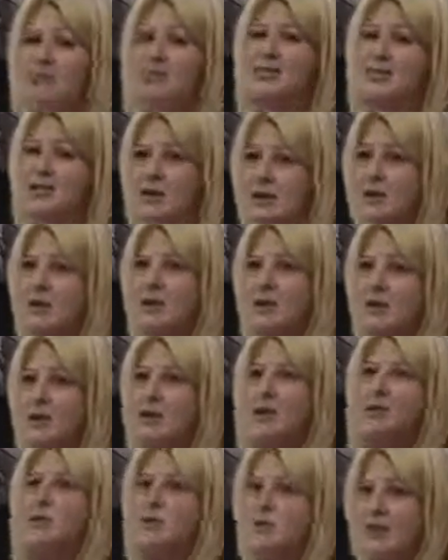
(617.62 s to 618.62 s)
machine
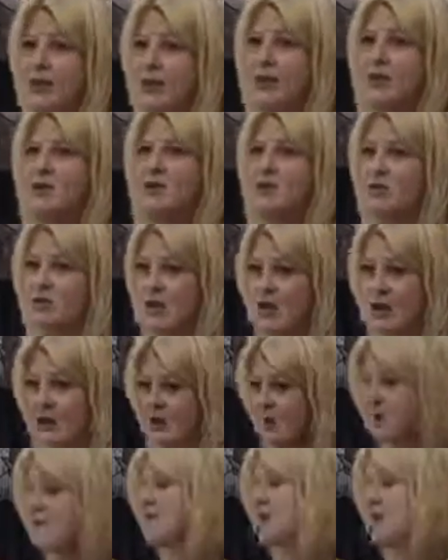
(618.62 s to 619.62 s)
dealer will say that's
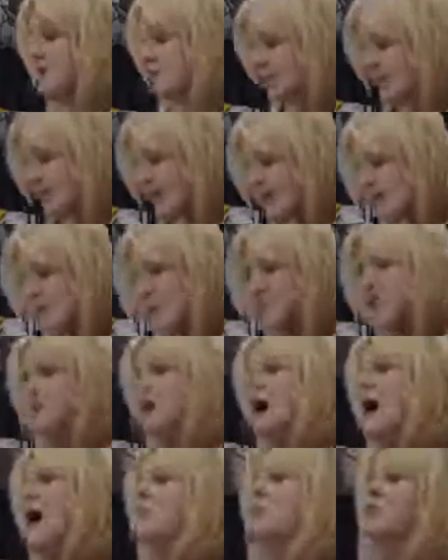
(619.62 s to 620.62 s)
okay. When you're messing with the
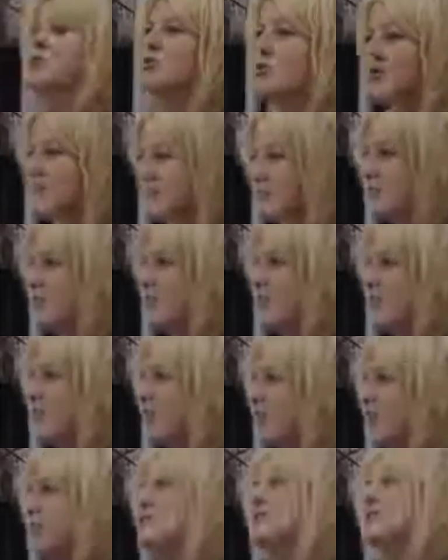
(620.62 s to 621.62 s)
bobbin, you're messing with the
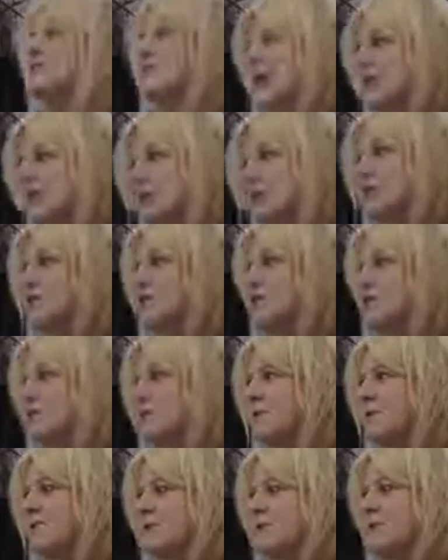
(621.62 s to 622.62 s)
innards, that's when it's a little
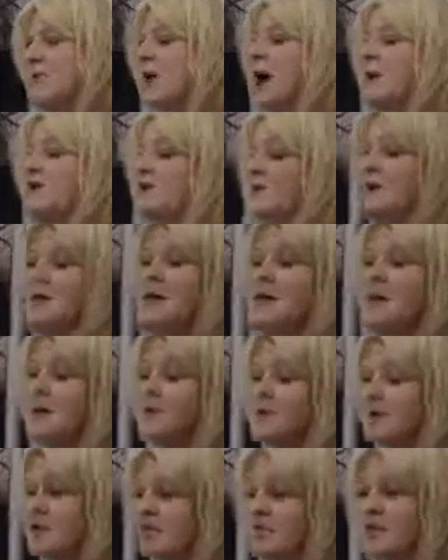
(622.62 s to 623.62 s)
bit of a problem.
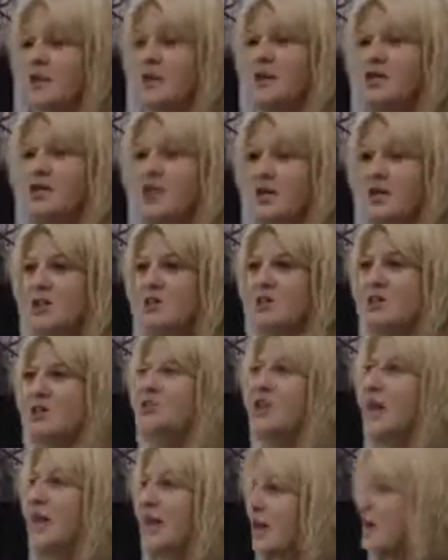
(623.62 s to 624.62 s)
But you can adjust this
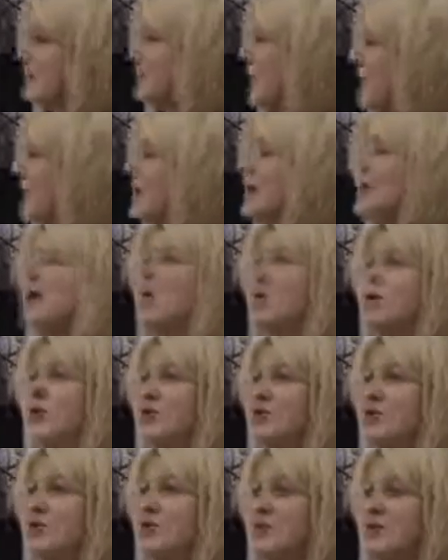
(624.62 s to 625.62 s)
anyway.
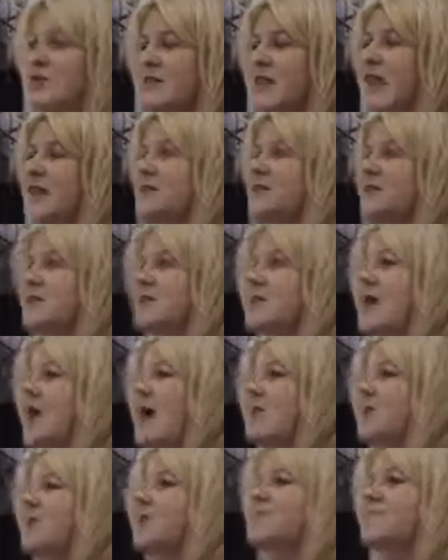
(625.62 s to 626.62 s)
Whenever you see dots on
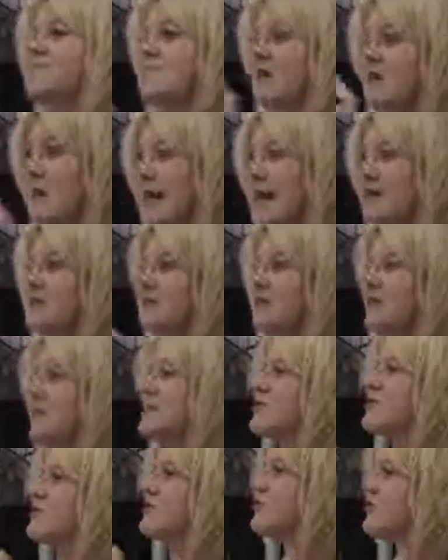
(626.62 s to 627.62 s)
top, that means
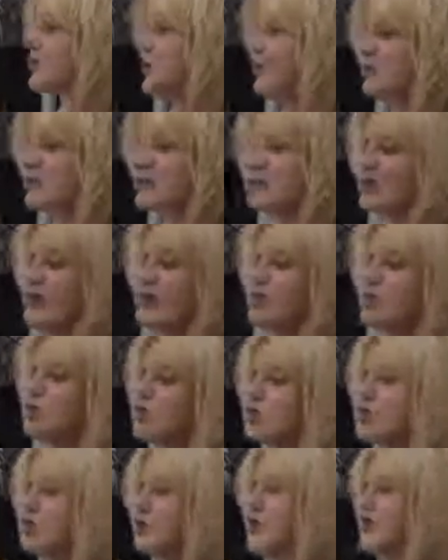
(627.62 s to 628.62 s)
it's too tight, you've got to
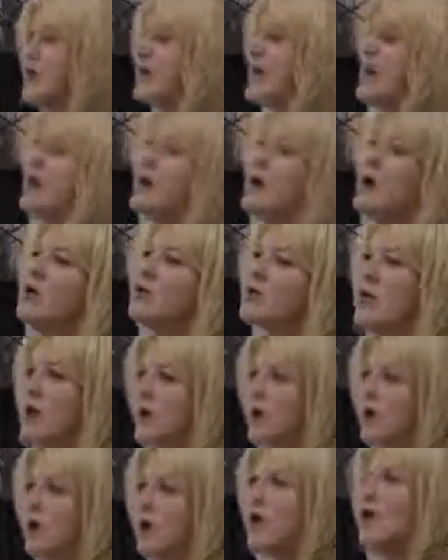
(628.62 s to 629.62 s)
loosen it, you got to go
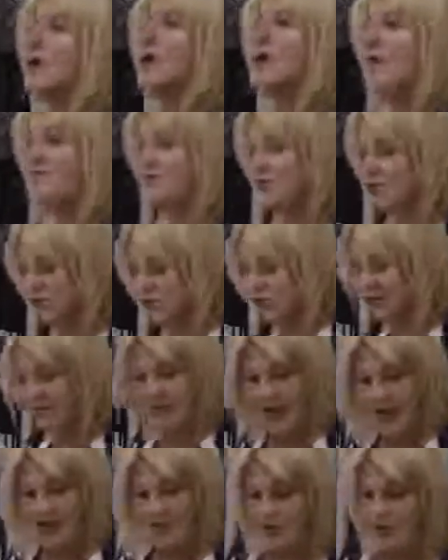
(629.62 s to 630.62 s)
lower. If you see
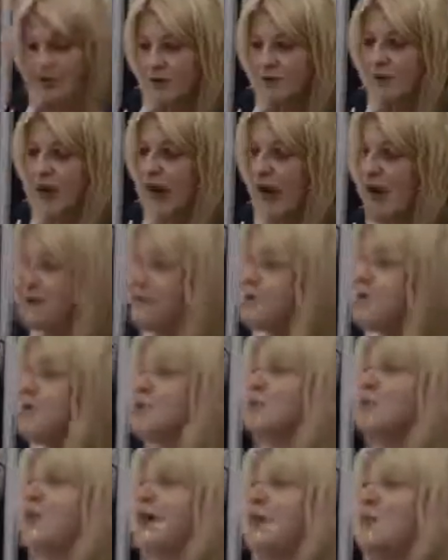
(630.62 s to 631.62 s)
dots on the bottom of your
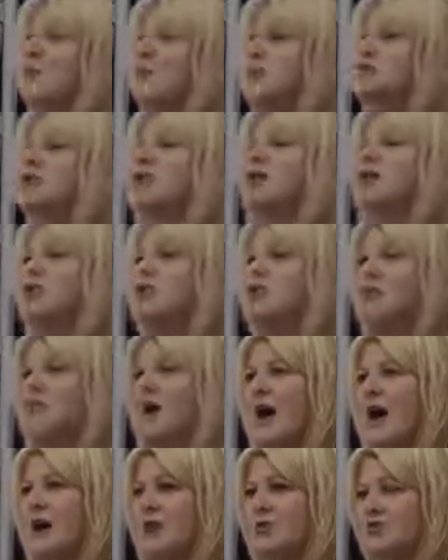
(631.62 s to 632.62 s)
sandwich, you've
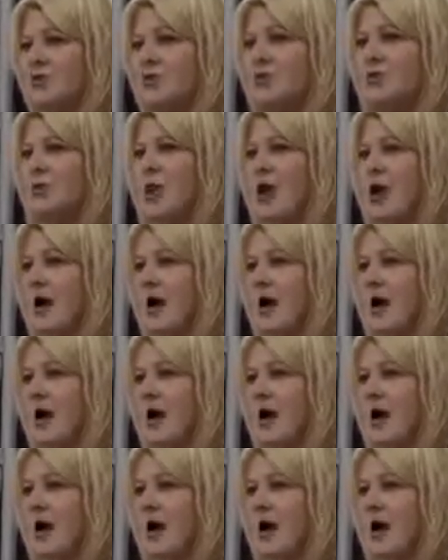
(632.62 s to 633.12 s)
got to